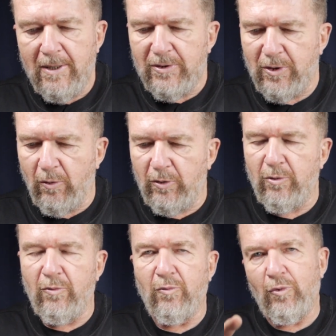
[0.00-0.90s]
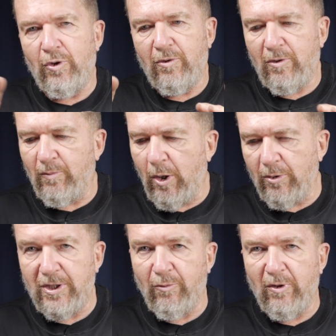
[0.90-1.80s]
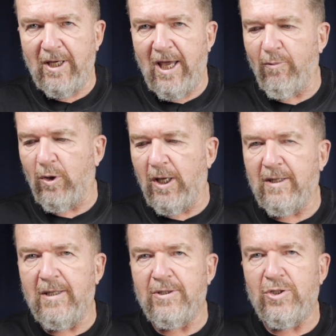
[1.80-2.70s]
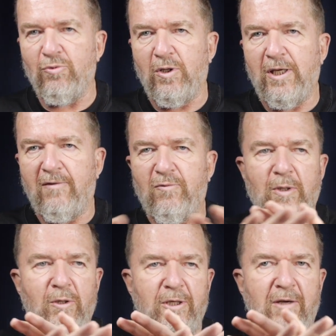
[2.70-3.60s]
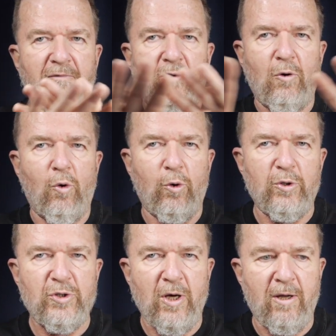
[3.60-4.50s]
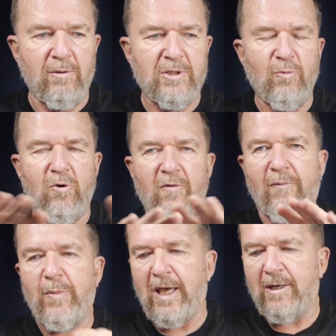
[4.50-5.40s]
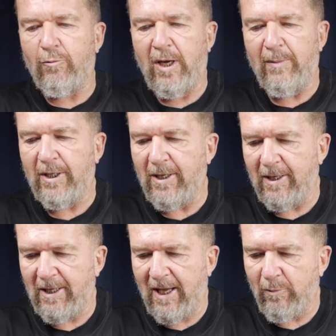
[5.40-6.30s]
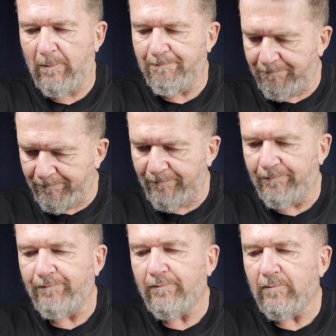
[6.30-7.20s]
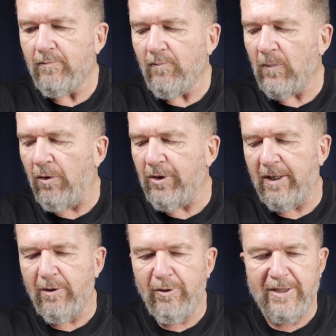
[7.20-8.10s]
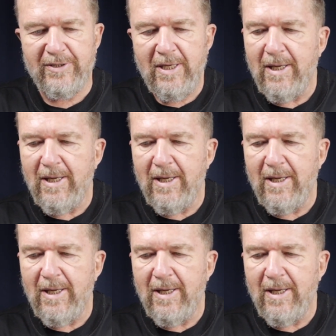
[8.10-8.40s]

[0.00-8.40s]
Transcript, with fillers: So you, when you're composing with a camera like this, you really have to be looking for the horizontal. It's more of a panoramic kind of camera. Okay, there it is.